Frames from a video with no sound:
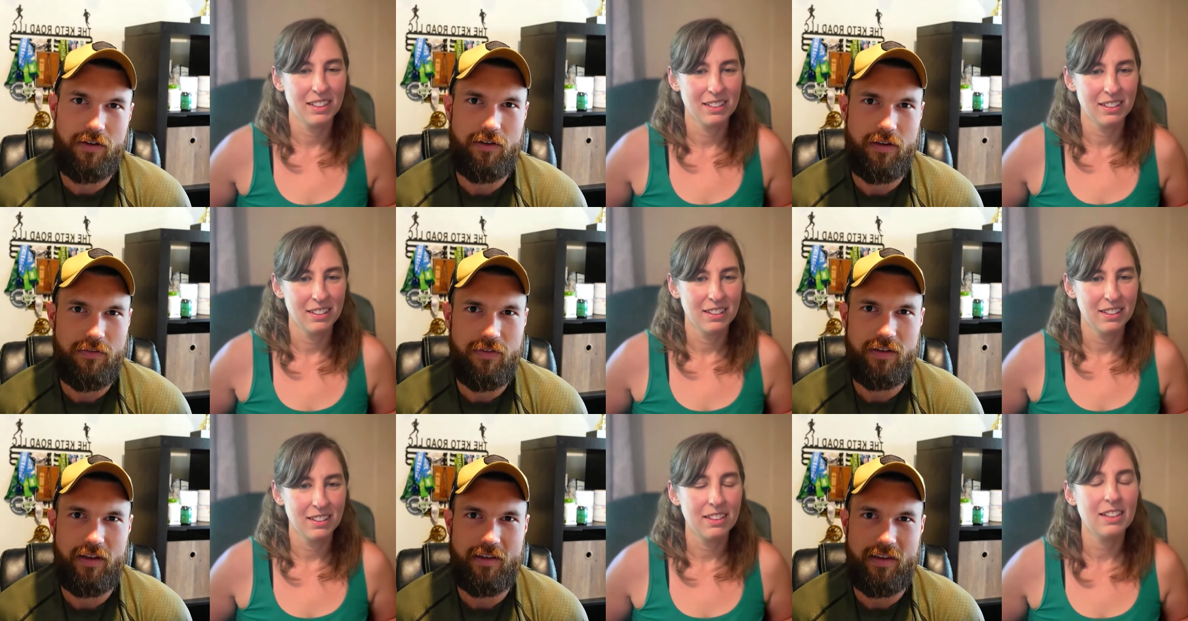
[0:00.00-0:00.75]
Speaker 1: They feel
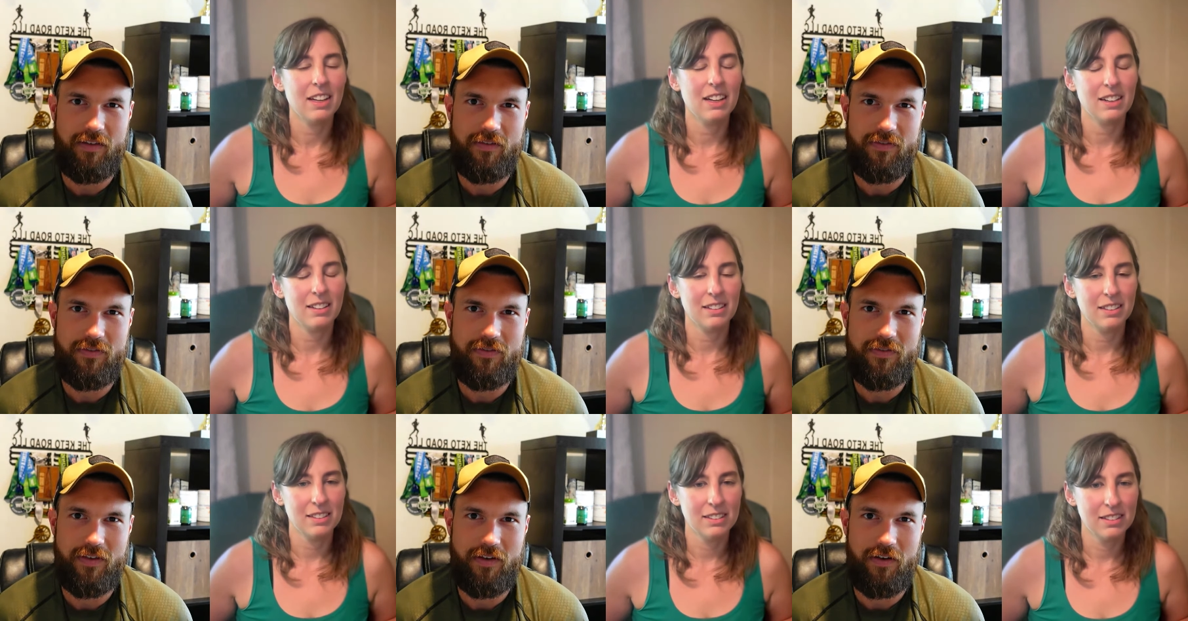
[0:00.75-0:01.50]
like they've,
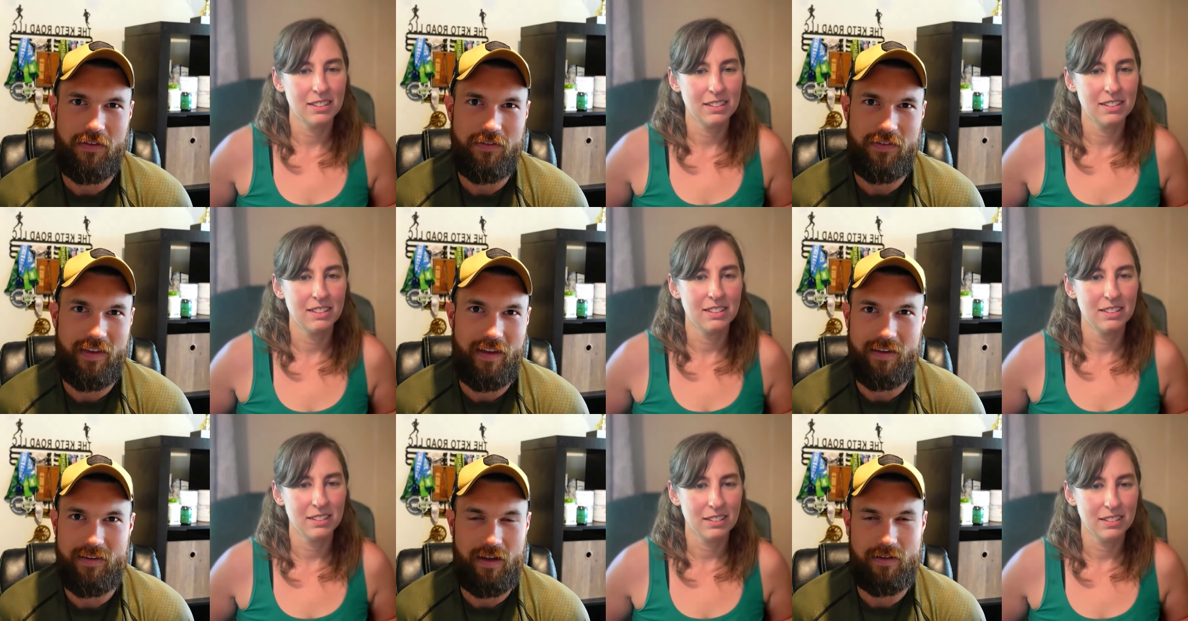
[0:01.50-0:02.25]
you know, that,
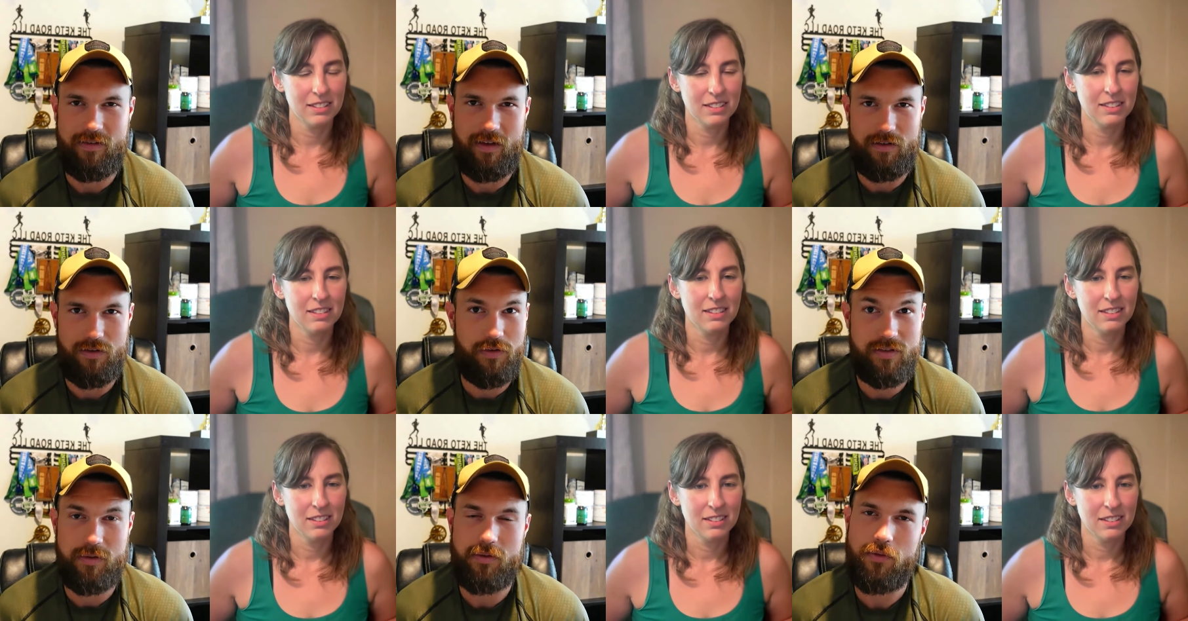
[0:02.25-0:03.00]
that they're doing
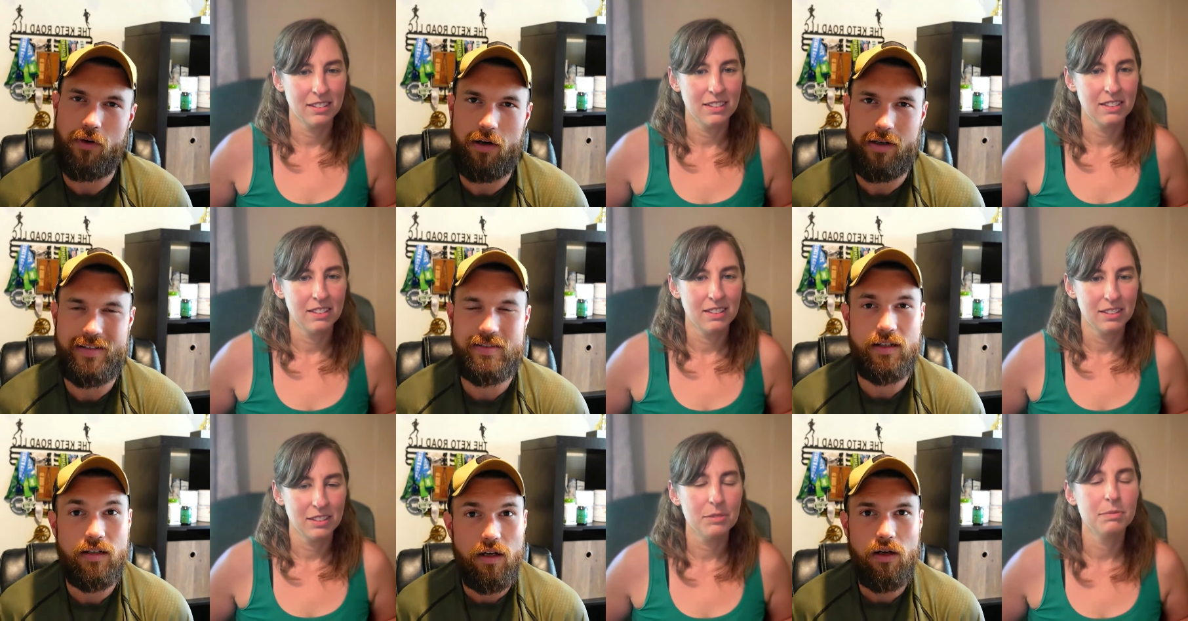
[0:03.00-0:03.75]
something wrong. And it's like,
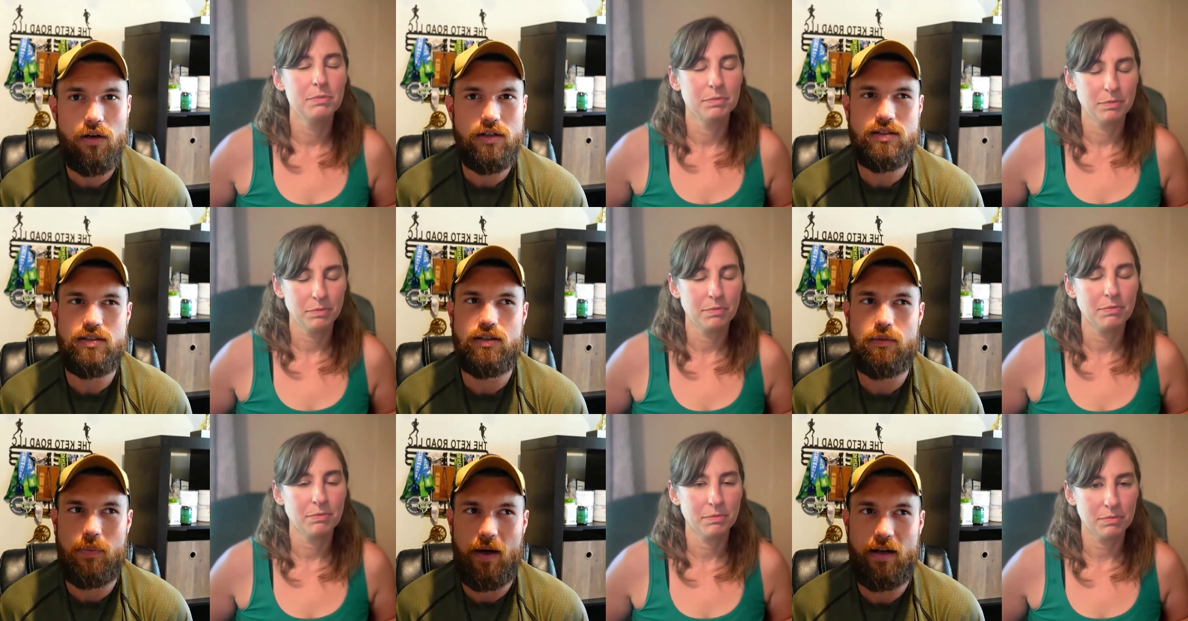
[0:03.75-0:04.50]
no, it's just your
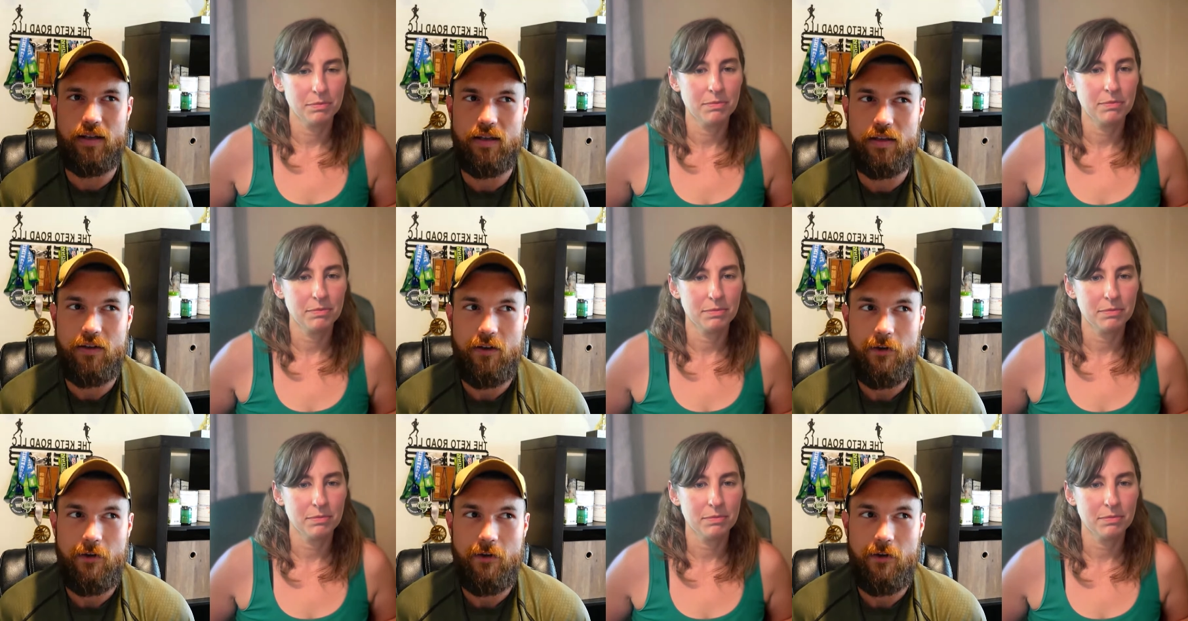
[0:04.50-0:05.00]
body